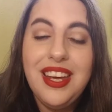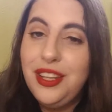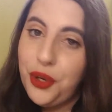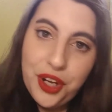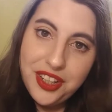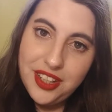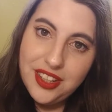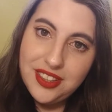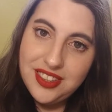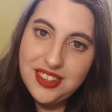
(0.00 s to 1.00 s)
in
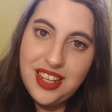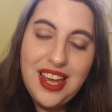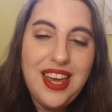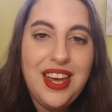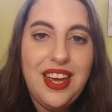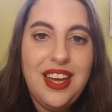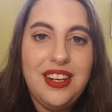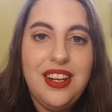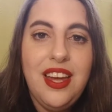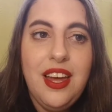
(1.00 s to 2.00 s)
August,
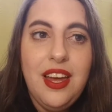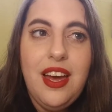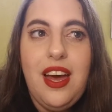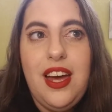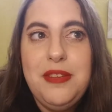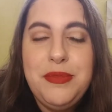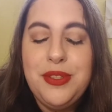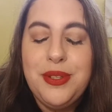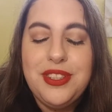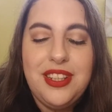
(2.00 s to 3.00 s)
and I'm
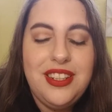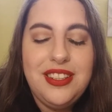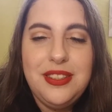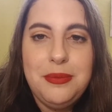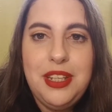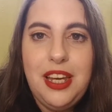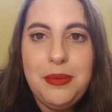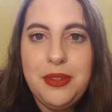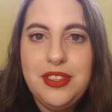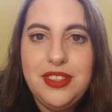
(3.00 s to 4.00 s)
so excited to be
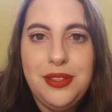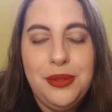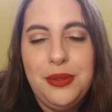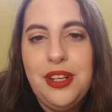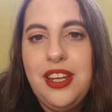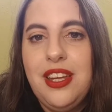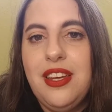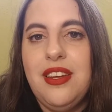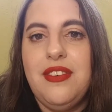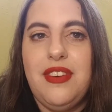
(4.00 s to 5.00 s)
able to
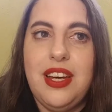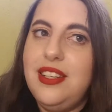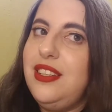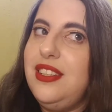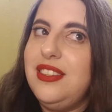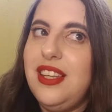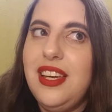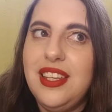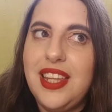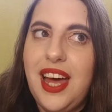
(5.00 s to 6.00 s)
finally
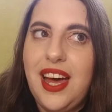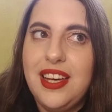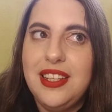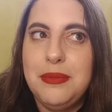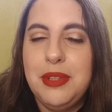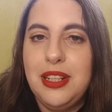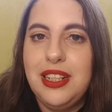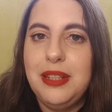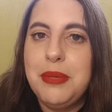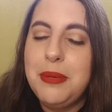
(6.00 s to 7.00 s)
say that I can
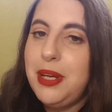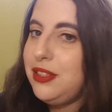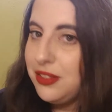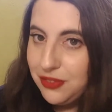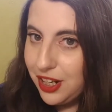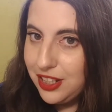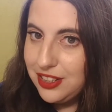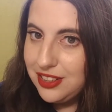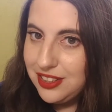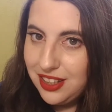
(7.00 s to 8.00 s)
marry my best
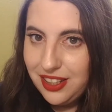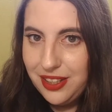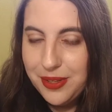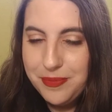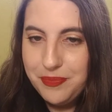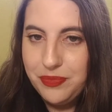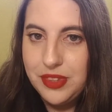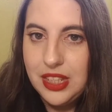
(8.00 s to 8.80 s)
friend. Um,